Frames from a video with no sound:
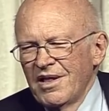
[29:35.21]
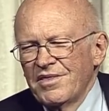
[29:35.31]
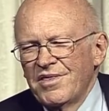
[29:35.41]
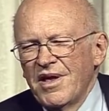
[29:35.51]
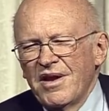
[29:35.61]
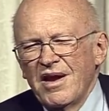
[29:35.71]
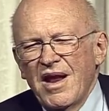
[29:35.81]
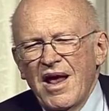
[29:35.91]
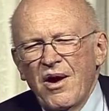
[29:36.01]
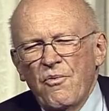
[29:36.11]
that
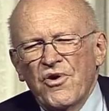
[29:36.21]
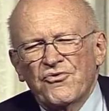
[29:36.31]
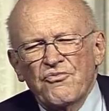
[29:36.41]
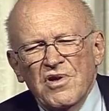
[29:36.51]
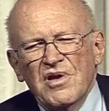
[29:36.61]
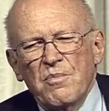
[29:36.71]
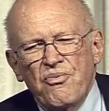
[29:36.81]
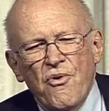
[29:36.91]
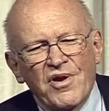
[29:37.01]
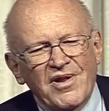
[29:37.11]
what's really
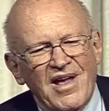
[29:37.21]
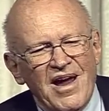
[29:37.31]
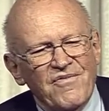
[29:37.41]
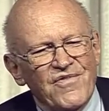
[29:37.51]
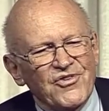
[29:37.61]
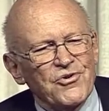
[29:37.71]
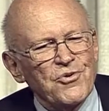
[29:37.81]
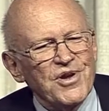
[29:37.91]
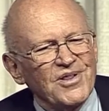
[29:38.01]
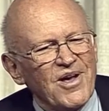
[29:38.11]
important in life is who
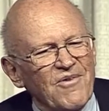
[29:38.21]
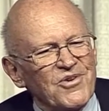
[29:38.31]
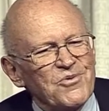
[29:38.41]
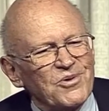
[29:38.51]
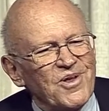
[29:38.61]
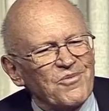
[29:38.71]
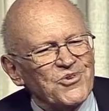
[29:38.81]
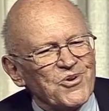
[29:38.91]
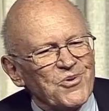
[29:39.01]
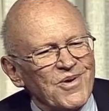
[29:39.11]
you love and who loves
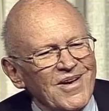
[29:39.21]
you.